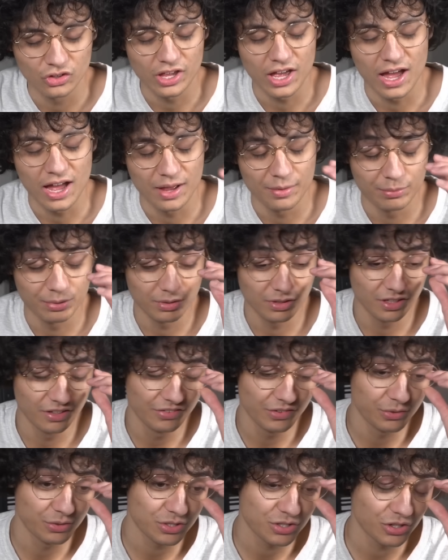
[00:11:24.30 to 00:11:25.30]
yeah, I
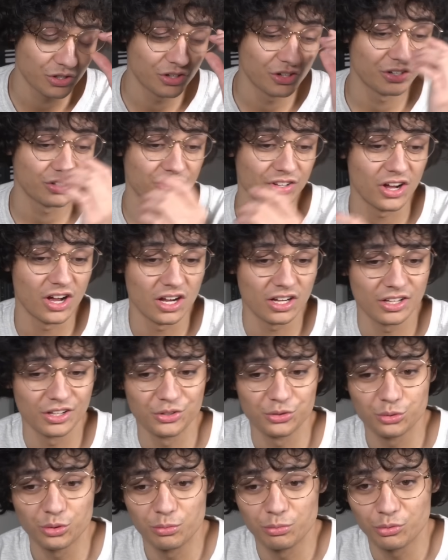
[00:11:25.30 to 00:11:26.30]
believe it was her
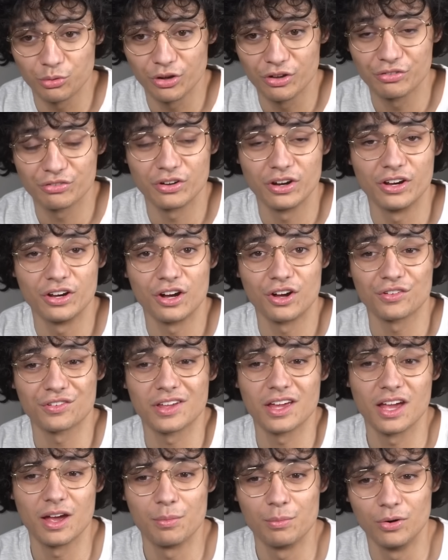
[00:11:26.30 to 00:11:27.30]
talking to her boyfriend off
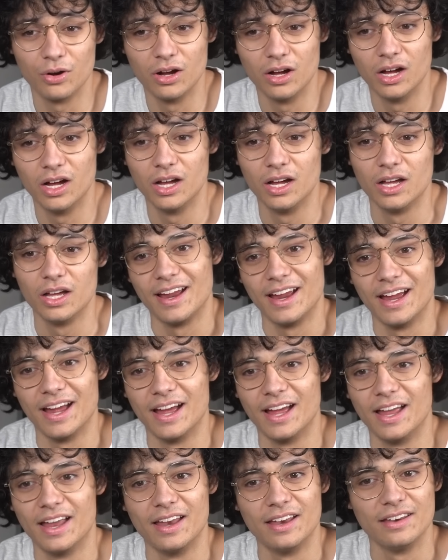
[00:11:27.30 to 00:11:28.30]
camera,
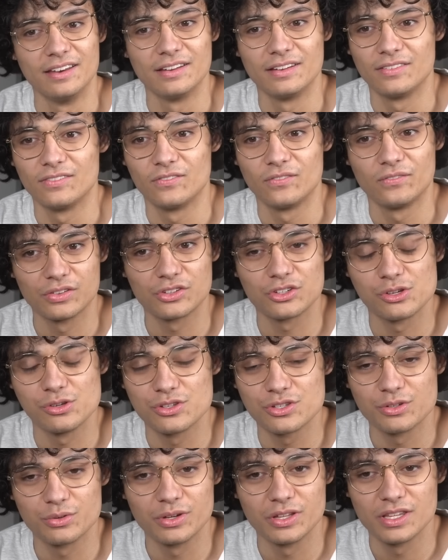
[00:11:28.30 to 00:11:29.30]
and she
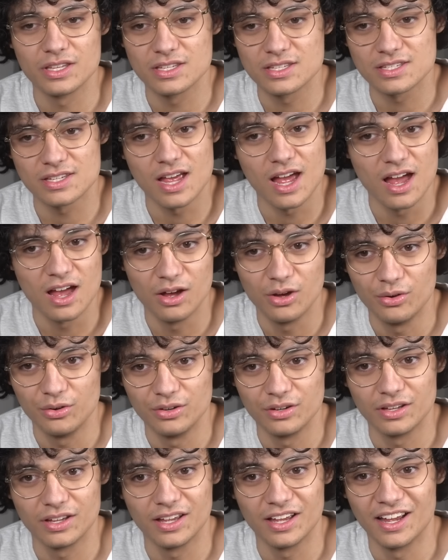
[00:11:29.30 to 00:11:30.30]
was doing this
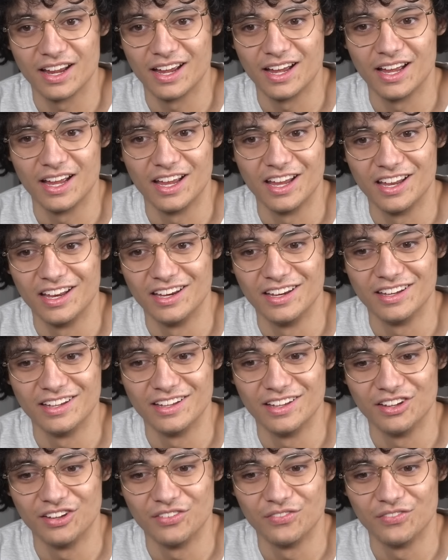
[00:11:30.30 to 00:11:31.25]
sound, and